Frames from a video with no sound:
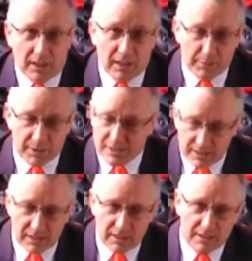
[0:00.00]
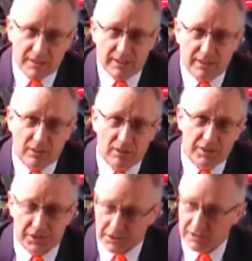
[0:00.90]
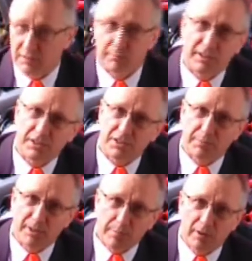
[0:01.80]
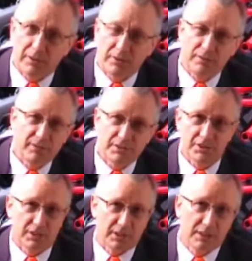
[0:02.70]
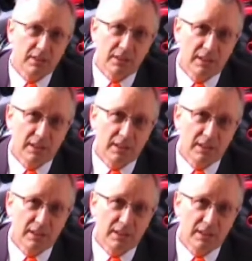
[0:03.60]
I'm a senior psychologist at Manchester Metropolitan University,